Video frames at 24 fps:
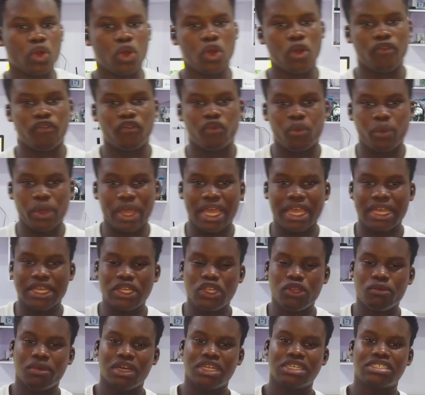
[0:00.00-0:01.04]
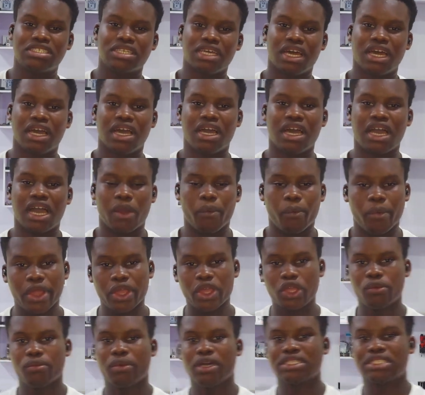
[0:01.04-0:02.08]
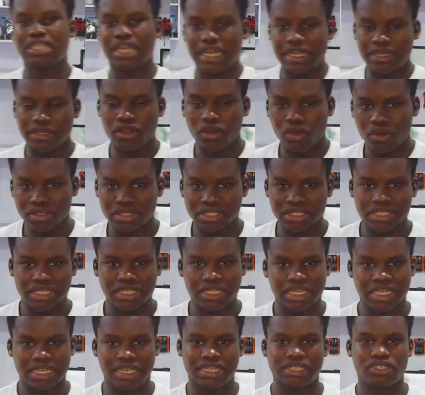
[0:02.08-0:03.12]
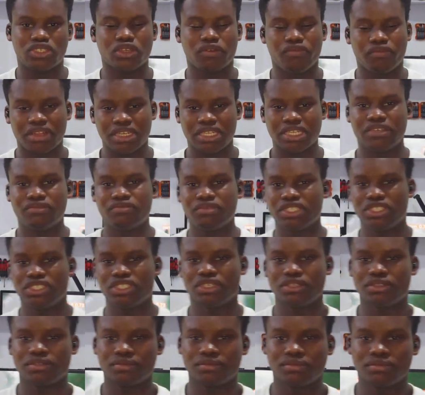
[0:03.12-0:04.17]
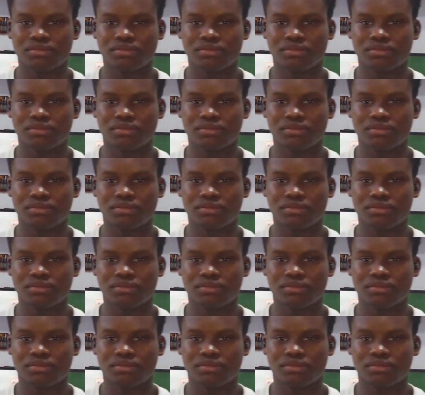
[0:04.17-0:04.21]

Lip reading: of where humans are and where humans are not in a surveying region.